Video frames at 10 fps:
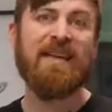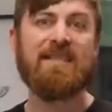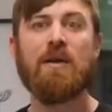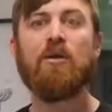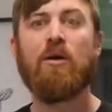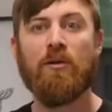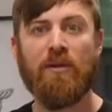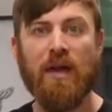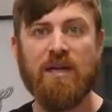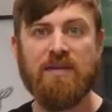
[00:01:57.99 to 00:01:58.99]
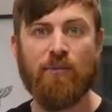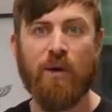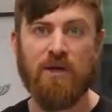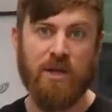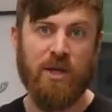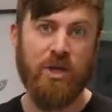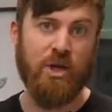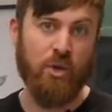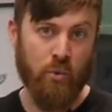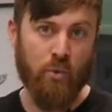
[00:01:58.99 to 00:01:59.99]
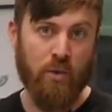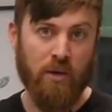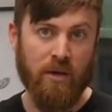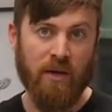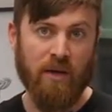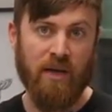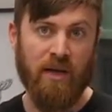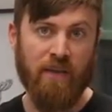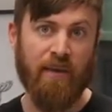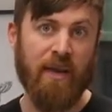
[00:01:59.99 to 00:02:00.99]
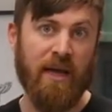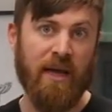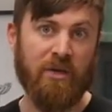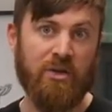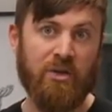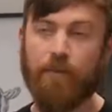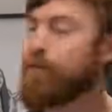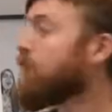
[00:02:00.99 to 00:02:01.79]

Is that along the lines of what you can be making too?